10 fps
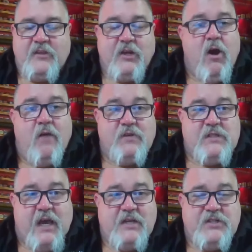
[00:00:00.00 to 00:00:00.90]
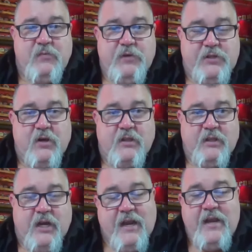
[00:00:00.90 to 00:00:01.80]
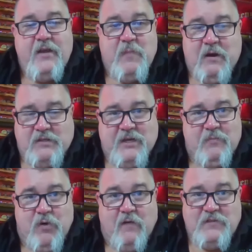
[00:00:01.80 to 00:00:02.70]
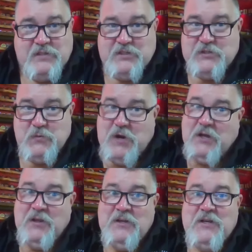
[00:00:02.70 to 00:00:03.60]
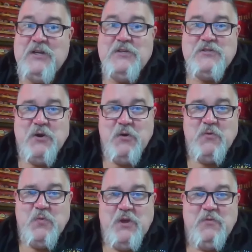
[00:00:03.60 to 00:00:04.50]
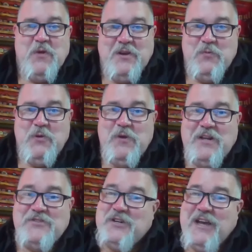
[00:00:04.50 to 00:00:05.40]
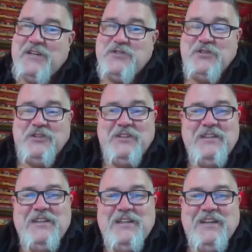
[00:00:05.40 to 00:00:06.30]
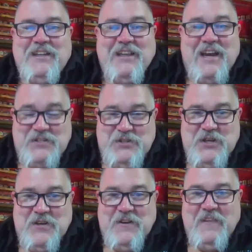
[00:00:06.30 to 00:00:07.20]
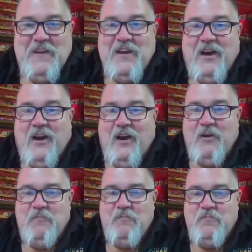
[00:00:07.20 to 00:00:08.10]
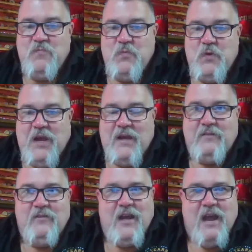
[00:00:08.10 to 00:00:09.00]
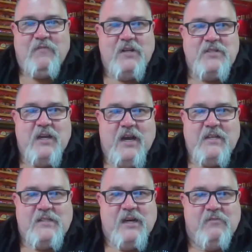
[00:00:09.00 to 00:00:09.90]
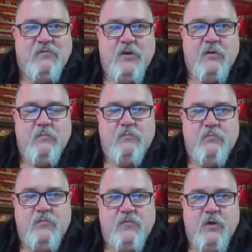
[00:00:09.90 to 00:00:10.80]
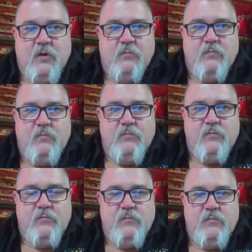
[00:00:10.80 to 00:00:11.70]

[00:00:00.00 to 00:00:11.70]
at the conference last year, we took on the Canadian Maritime Provinces as well. So we went, we went international last year. Um, we had a half a dozen guys down from from